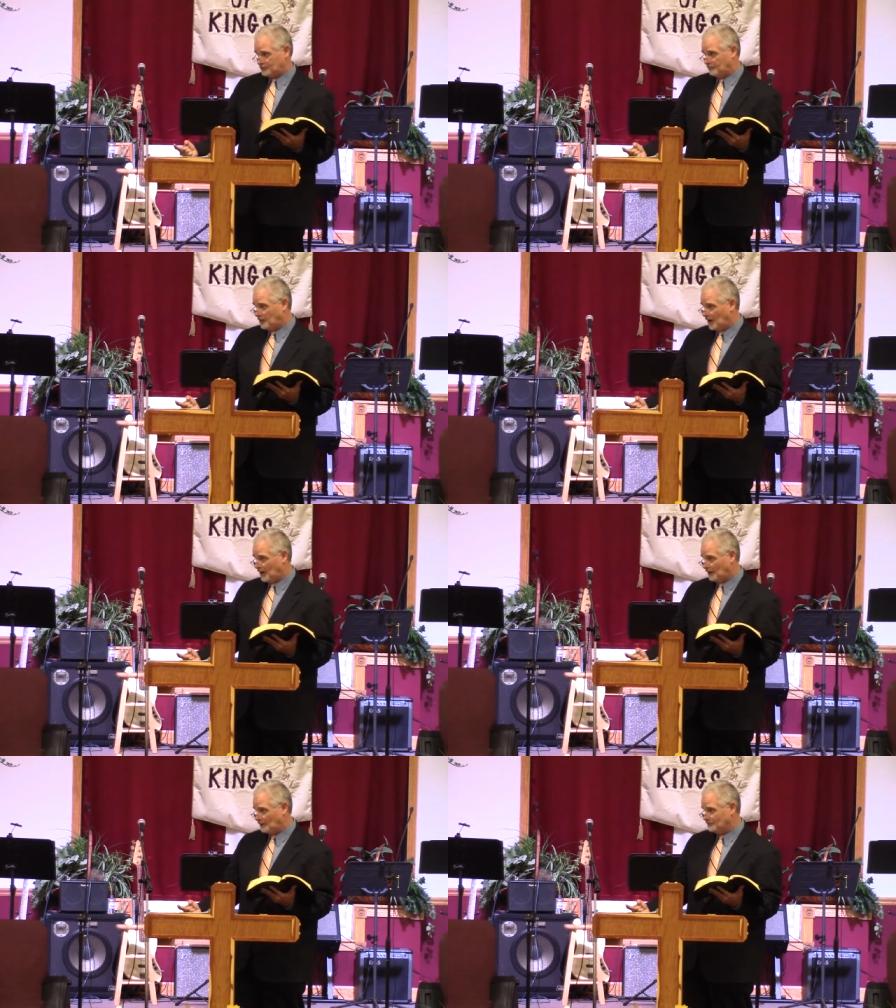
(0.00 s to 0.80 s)
of
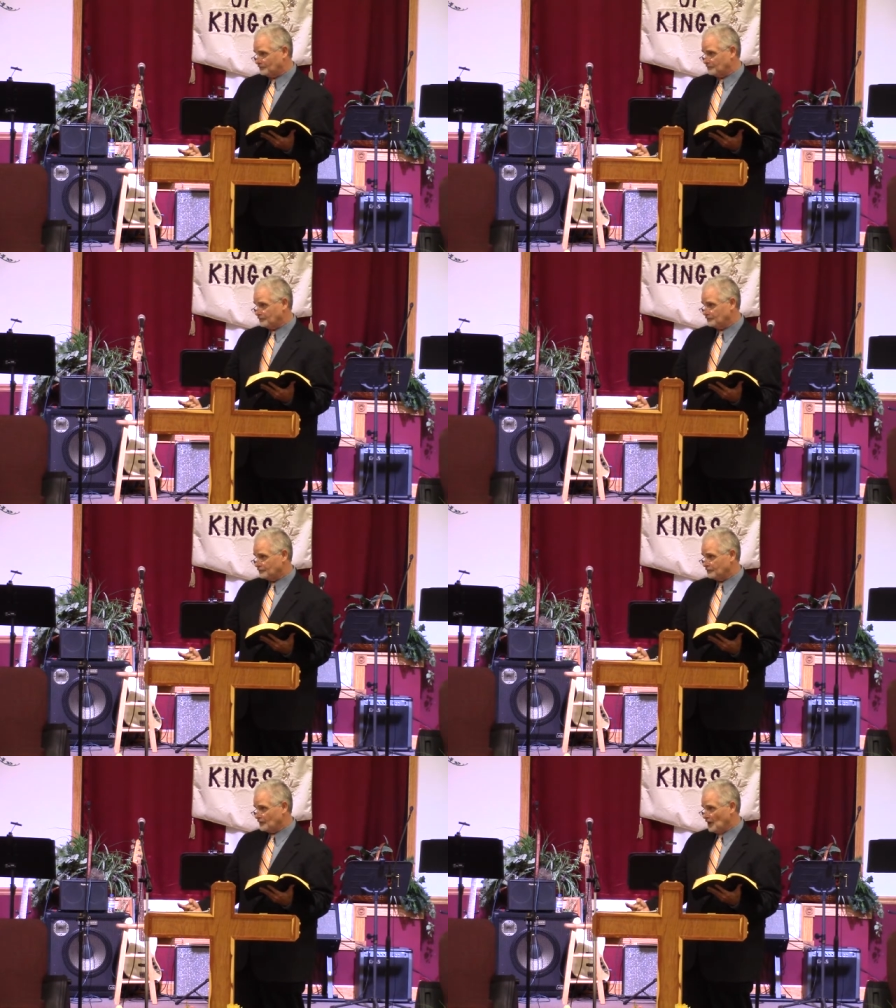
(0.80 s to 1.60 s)
Baal.
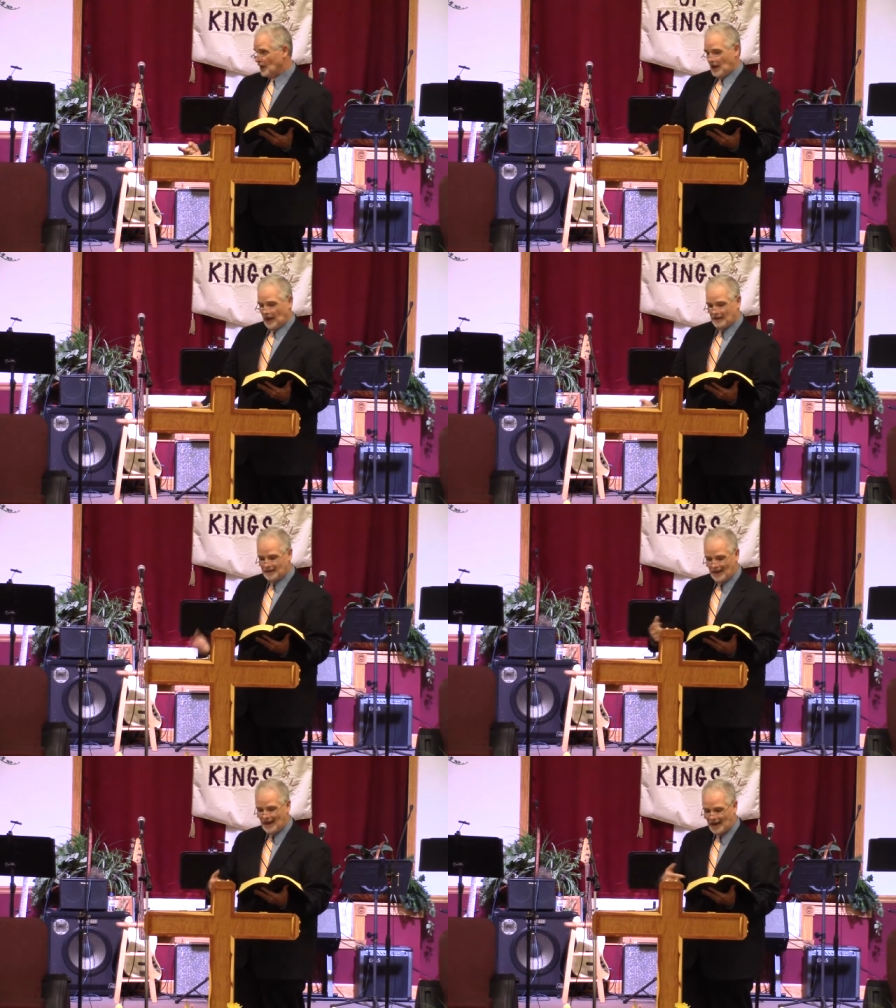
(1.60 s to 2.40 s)

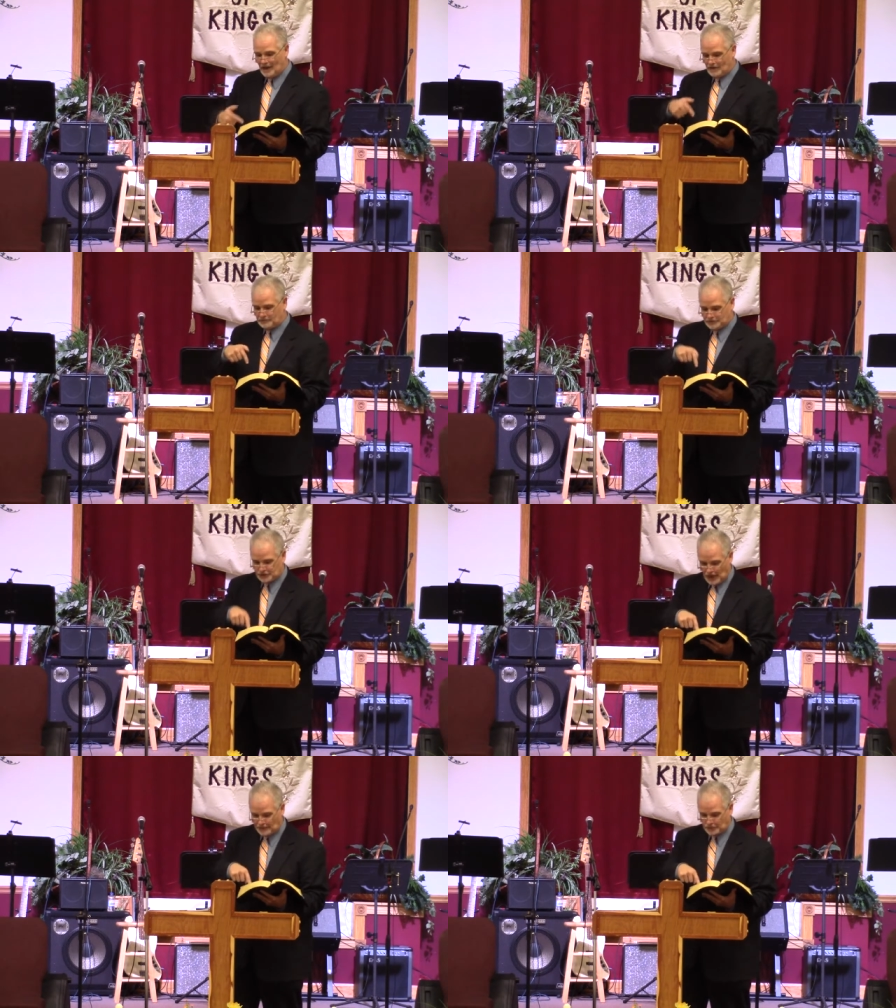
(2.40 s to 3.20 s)
And now,
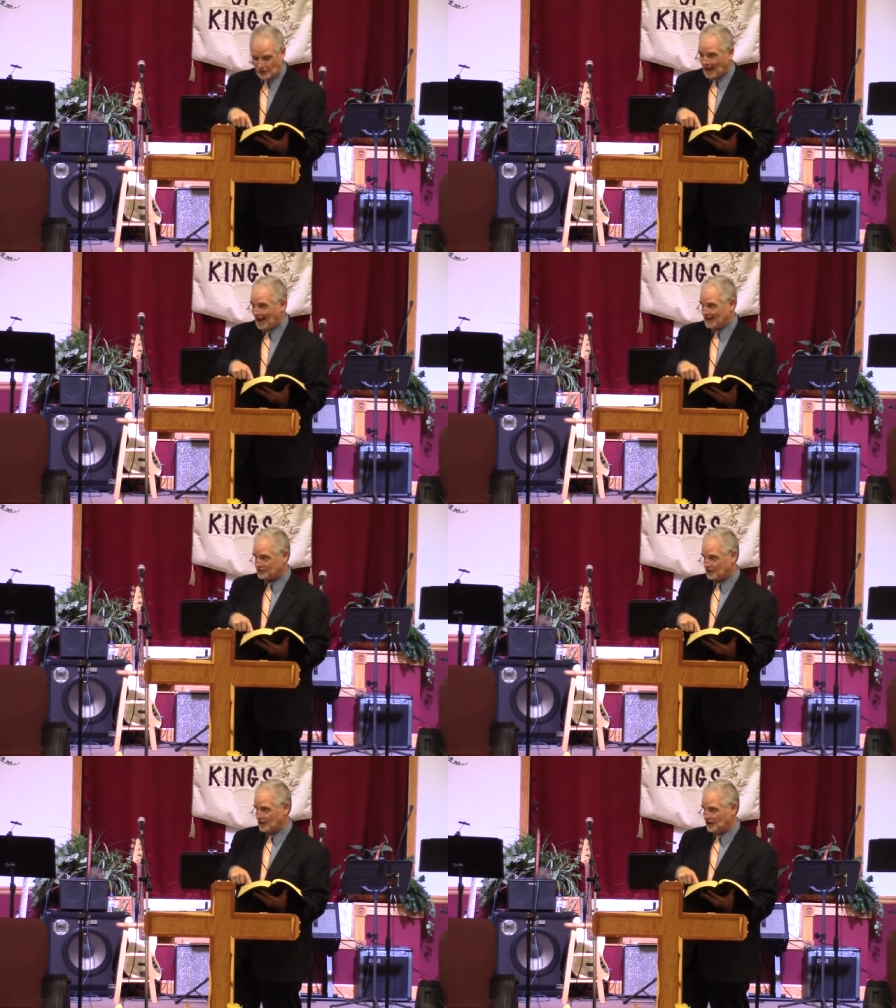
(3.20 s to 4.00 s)
chapter
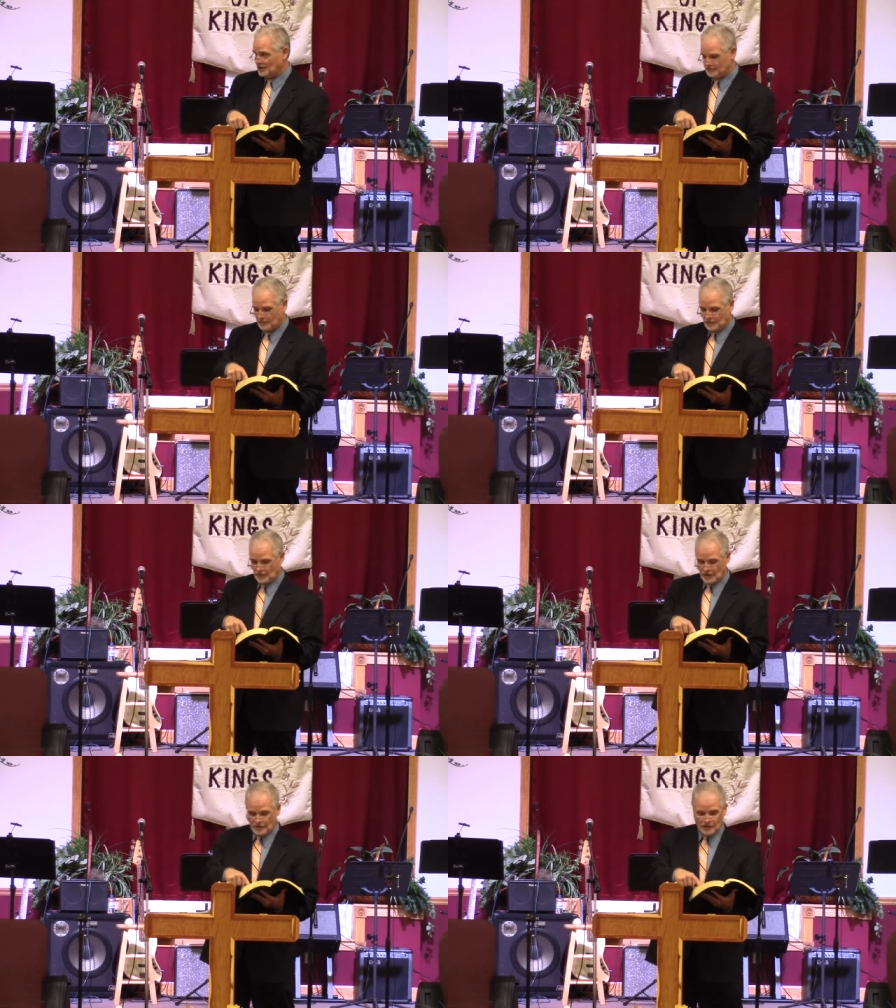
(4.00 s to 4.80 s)
19,
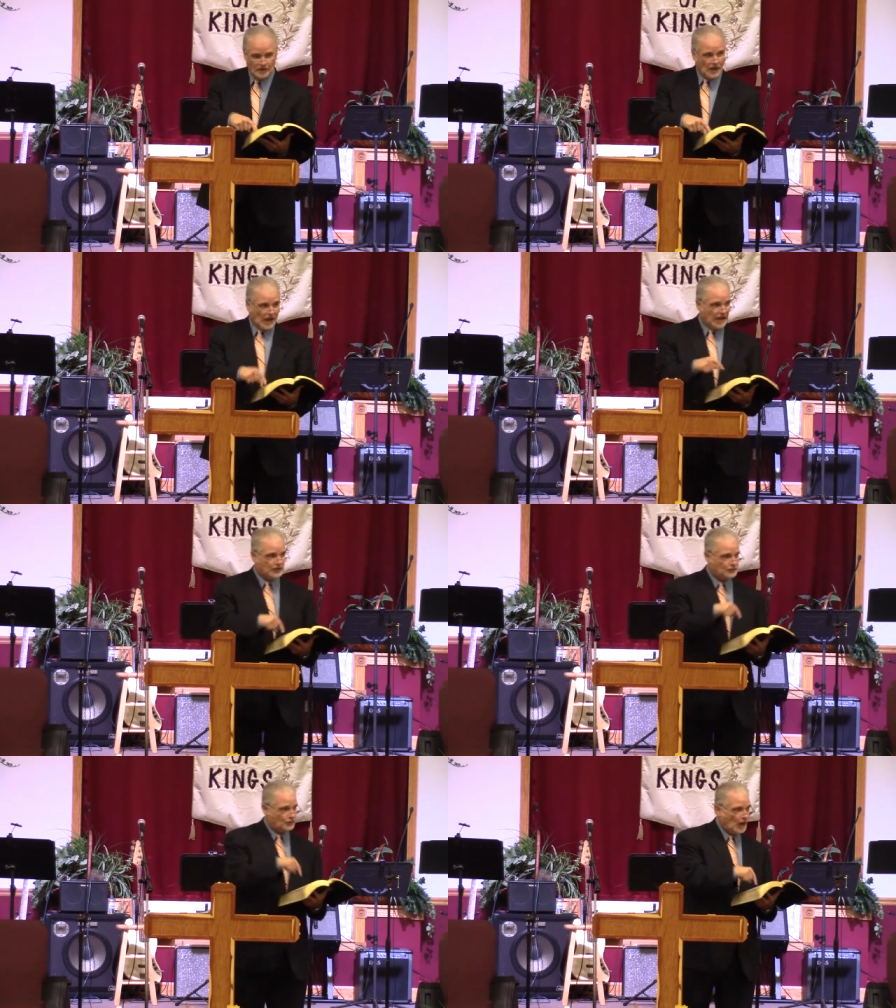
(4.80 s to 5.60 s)

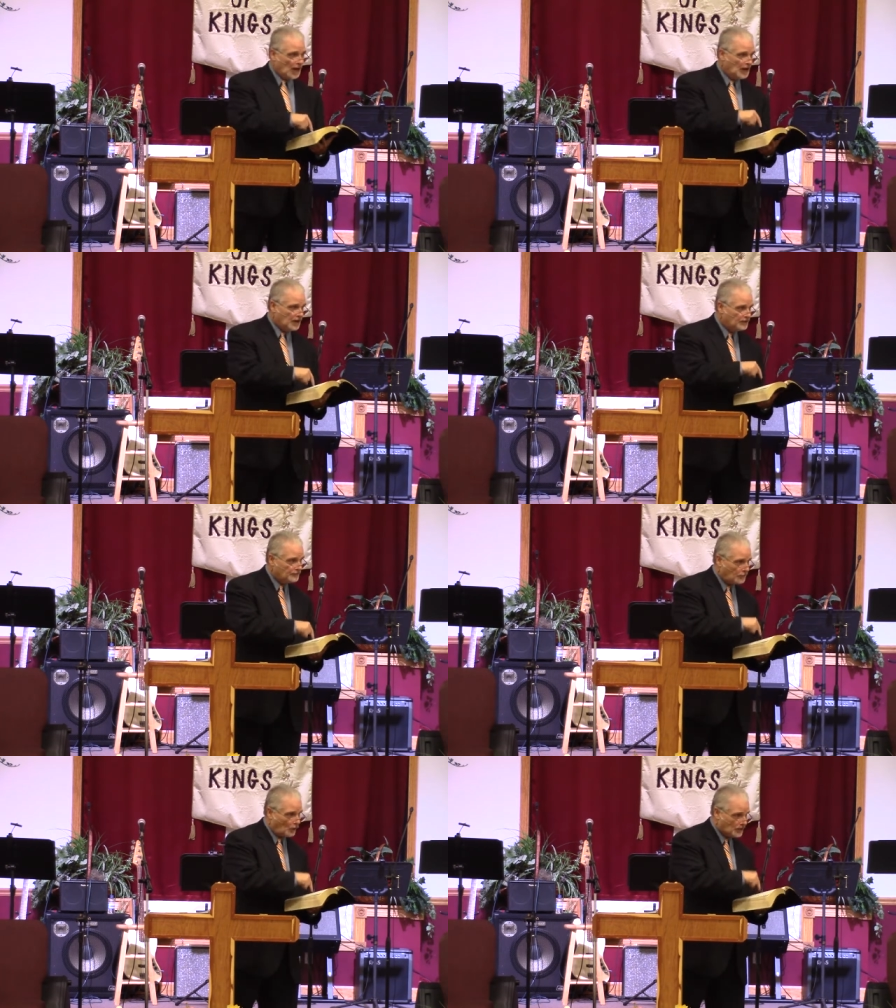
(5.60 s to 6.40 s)
he's running
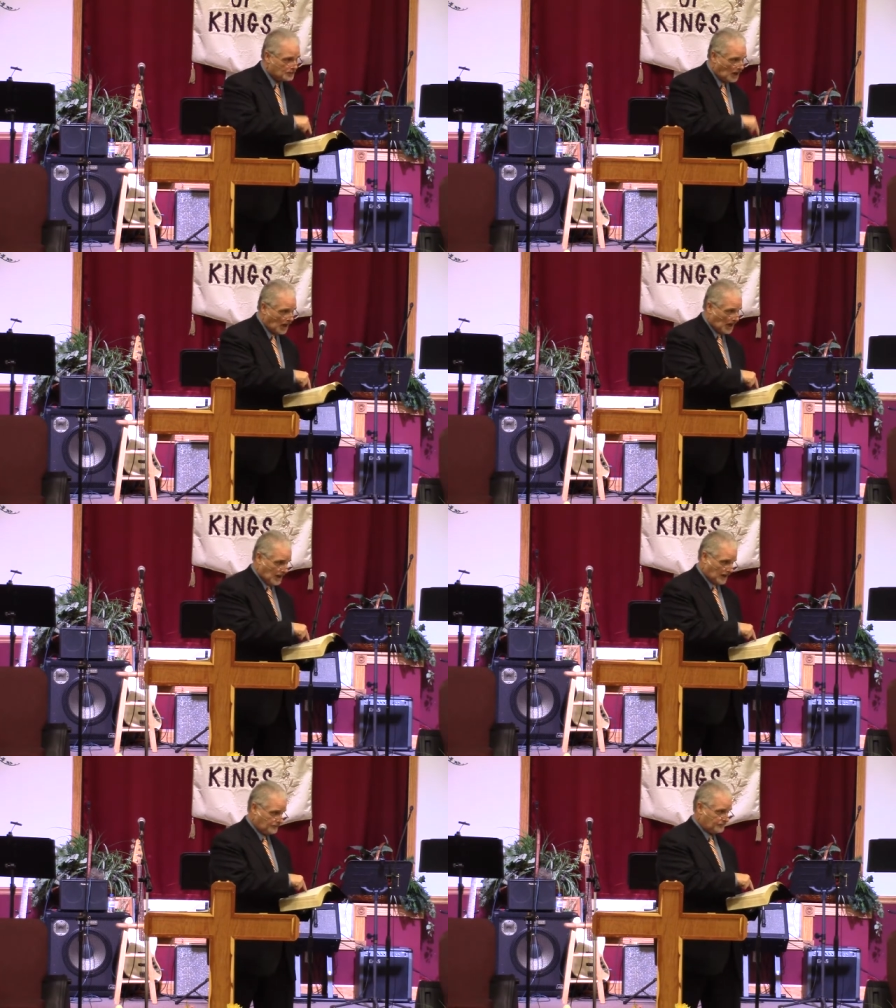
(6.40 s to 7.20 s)
for his
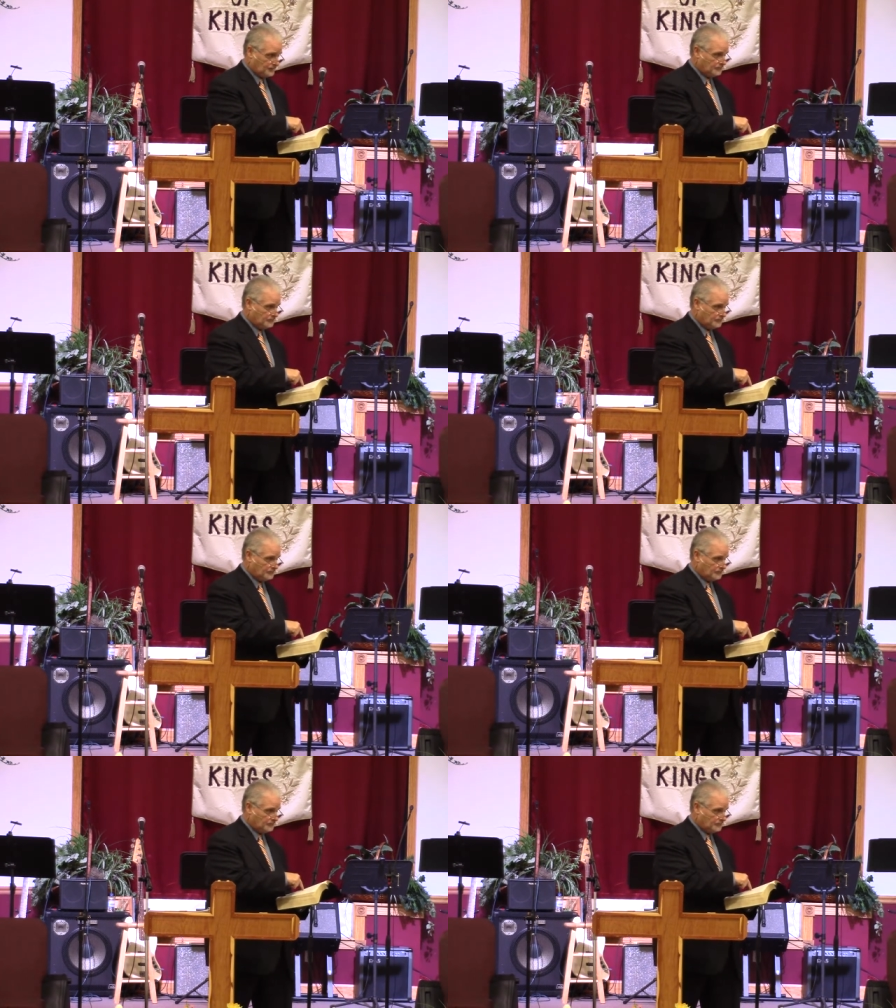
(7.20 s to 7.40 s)
life.